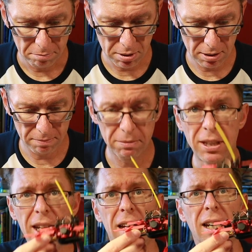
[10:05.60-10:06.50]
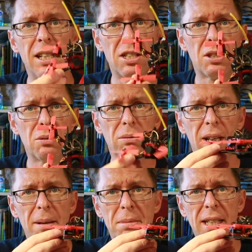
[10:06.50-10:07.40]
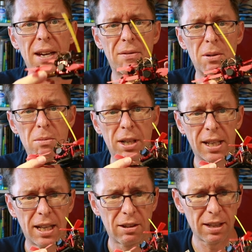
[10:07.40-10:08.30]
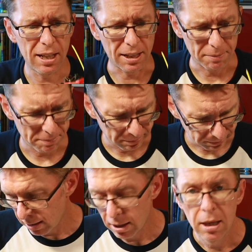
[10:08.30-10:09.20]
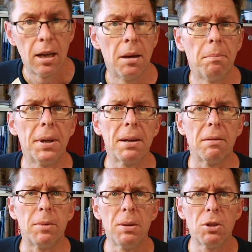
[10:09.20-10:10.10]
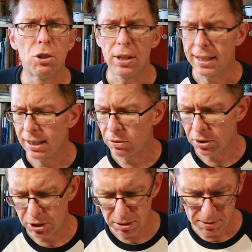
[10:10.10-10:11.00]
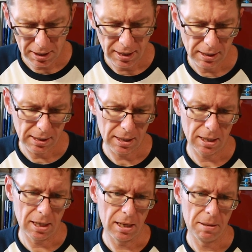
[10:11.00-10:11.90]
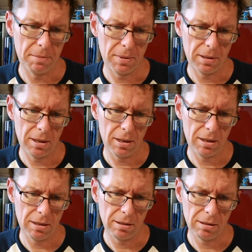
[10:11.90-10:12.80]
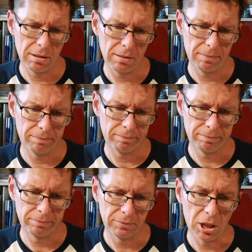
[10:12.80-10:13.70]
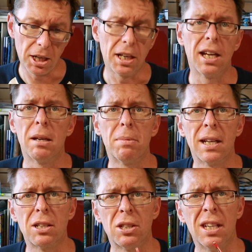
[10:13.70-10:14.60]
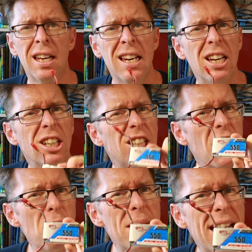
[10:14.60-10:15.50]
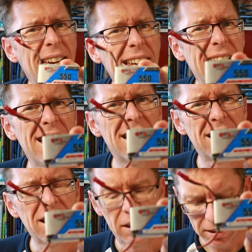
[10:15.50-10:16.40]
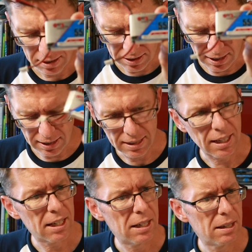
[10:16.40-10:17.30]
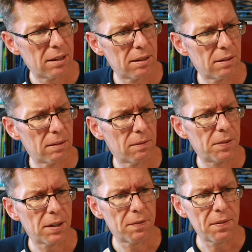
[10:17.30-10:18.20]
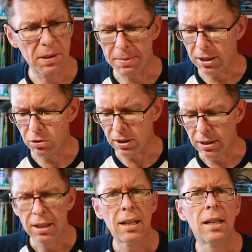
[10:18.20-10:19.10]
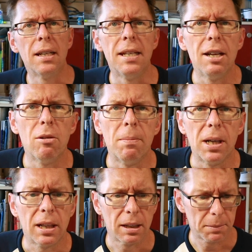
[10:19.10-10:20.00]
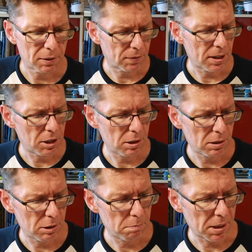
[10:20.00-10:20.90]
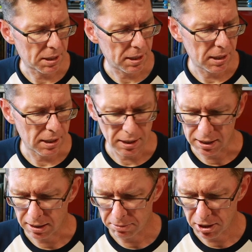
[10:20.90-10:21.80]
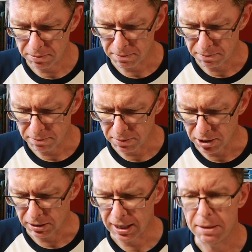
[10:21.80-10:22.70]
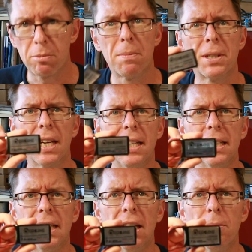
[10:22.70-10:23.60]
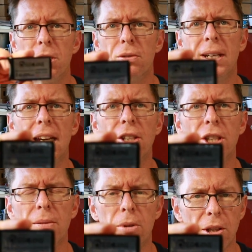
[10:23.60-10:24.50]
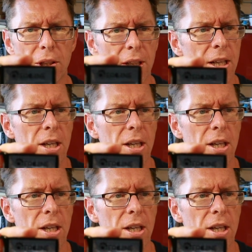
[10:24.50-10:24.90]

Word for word: But yeah, it's all up together and working okay. But uh, we were trying out some of these, um, I don't know how to pronounce them, Gaoneng, these uh, 550 batteries. Neil, my, my friend who, who bust is at the same time of mine, had problems getting the original Eachine ones.